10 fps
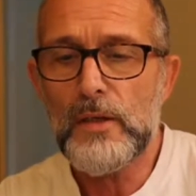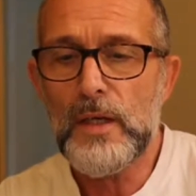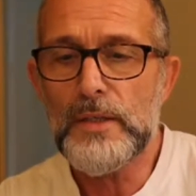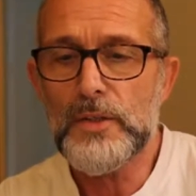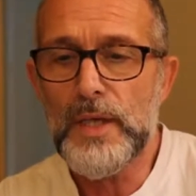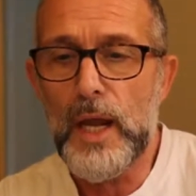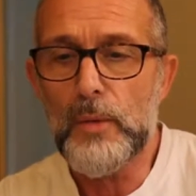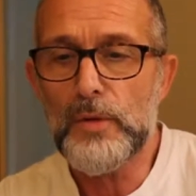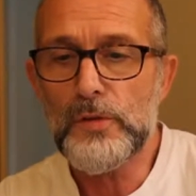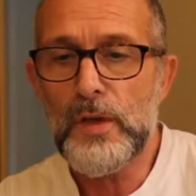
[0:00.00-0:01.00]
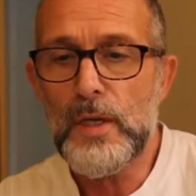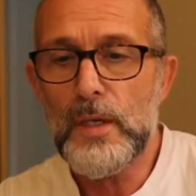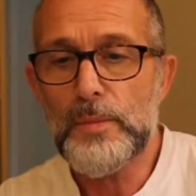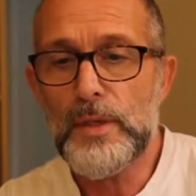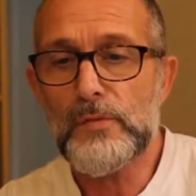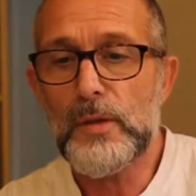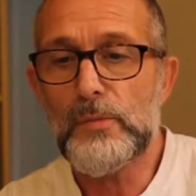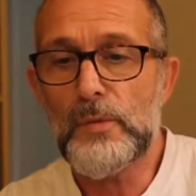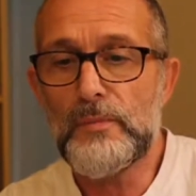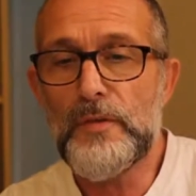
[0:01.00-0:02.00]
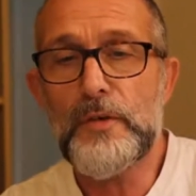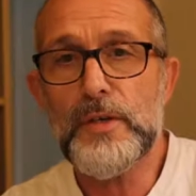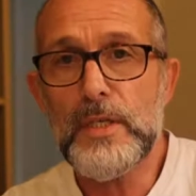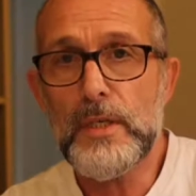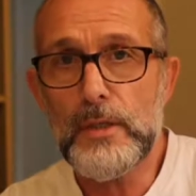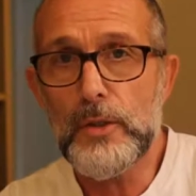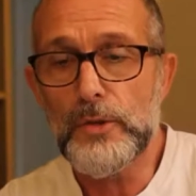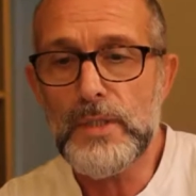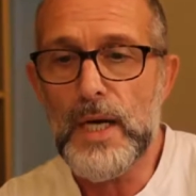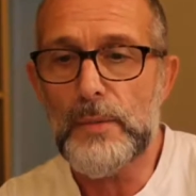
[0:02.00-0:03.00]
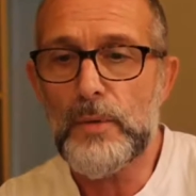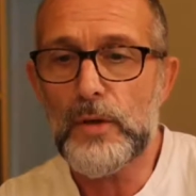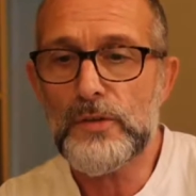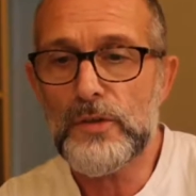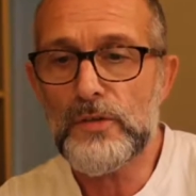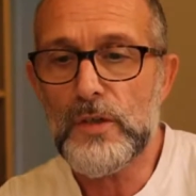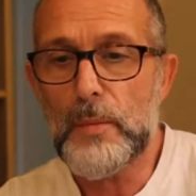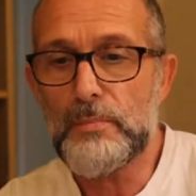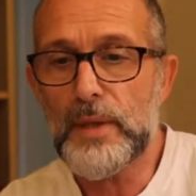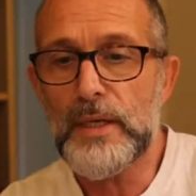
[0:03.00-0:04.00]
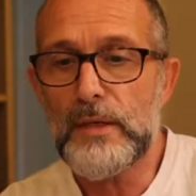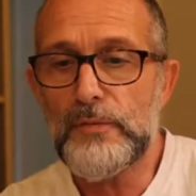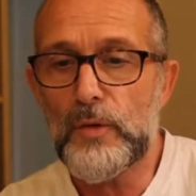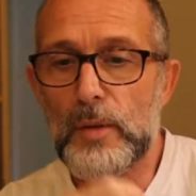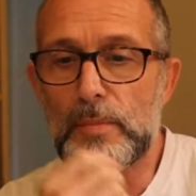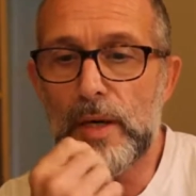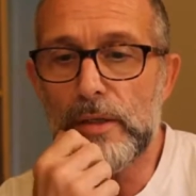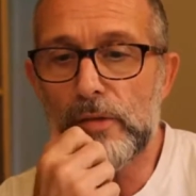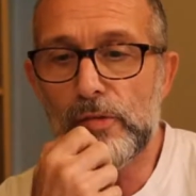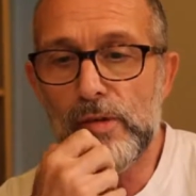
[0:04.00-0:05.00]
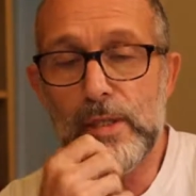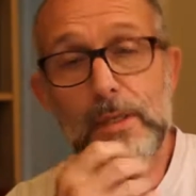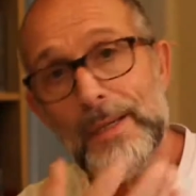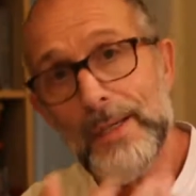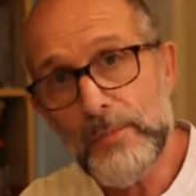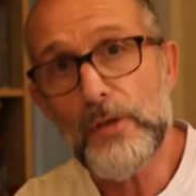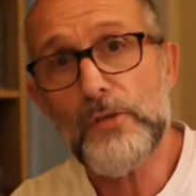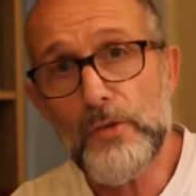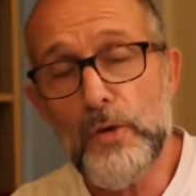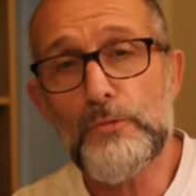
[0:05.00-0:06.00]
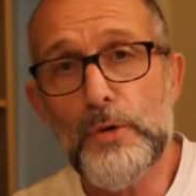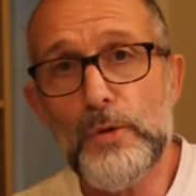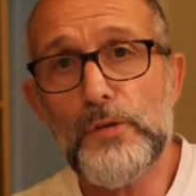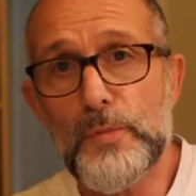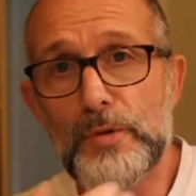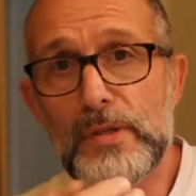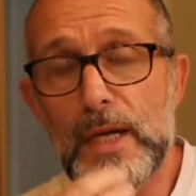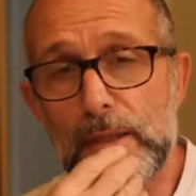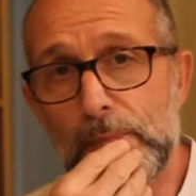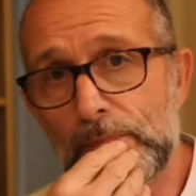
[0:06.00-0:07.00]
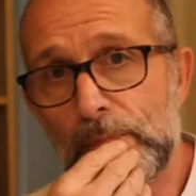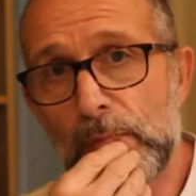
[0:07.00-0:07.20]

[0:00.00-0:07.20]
clinching elbows, but I've seen some very good Thai boxers completely fall apart in the street because there's no rules to protect them.